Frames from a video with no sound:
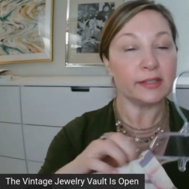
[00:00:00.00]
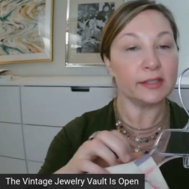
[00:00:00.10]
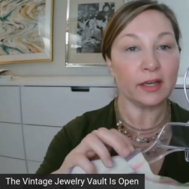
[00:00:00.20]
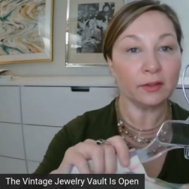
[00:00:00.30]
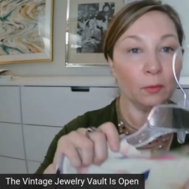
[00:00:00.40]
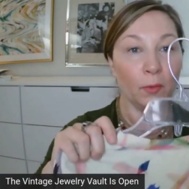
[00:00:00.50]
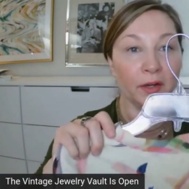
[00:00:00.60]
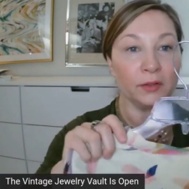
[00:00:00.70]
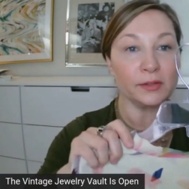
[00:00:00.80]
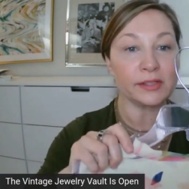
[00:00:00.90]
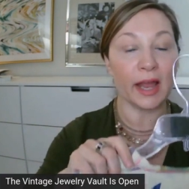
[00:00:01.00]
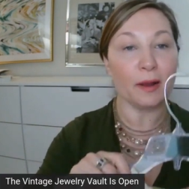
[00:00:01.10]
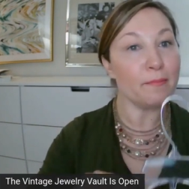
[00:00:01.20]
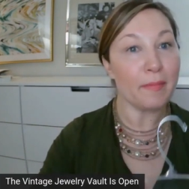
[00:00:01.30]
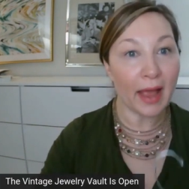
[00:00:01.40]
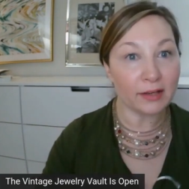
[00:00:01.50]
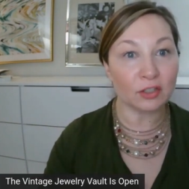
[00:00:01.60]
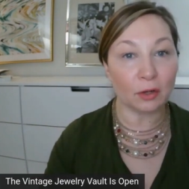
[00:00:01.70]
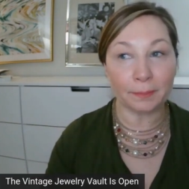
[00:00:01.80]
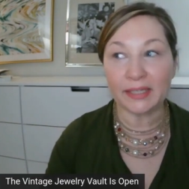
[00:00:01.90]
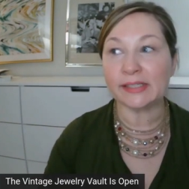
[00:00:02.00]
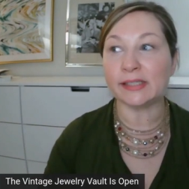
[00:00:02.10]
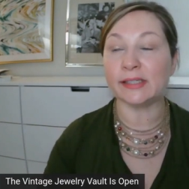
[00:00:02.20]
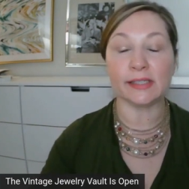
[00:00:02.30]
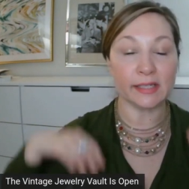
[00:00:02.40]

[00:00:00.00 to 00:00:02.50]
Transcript: It's another one of those kind of magical pieces